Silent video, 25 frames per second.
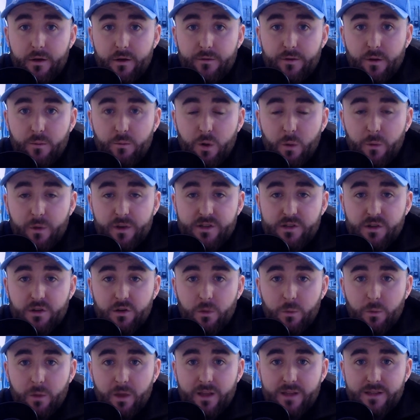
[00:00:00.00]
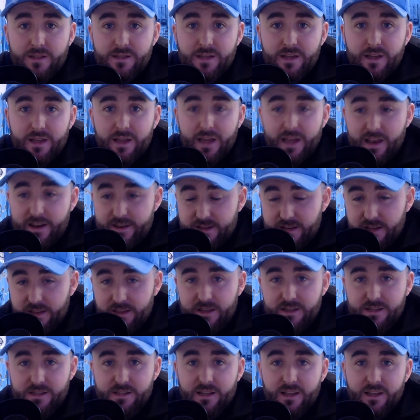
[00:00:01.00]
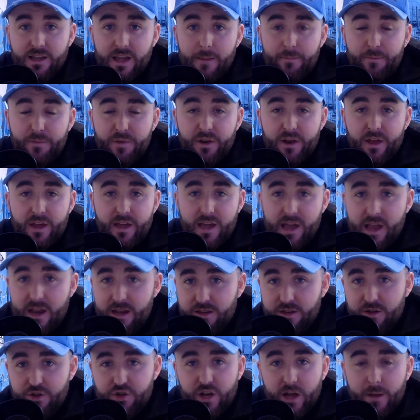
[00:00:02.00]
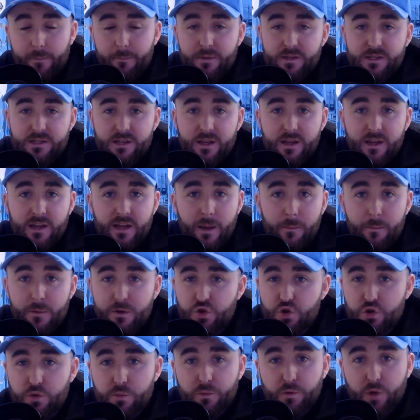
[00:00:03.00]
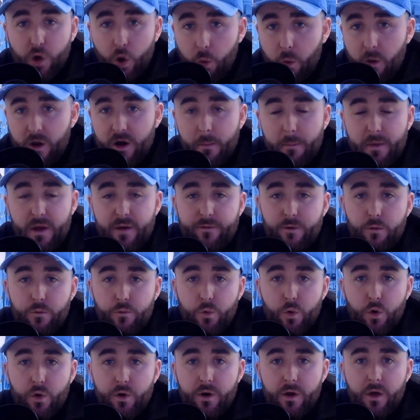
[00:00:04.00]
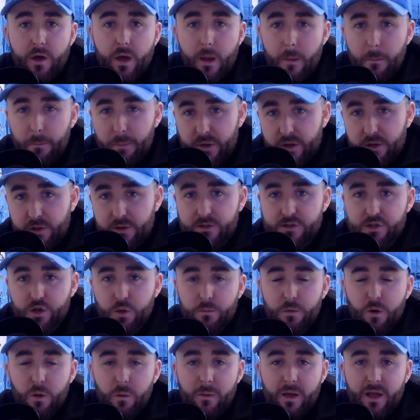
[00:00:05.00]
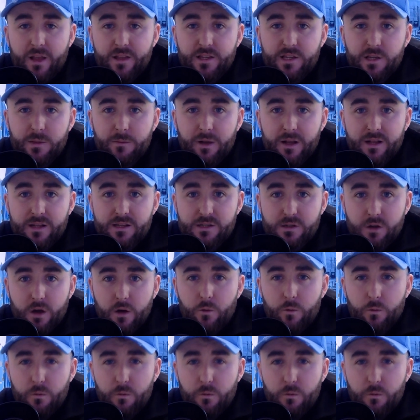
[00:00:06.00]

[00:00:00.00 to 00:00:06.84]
from what we saw on Wednesday into the game today, into Champions League, and we just go on a bit of a run, build some momentum, and start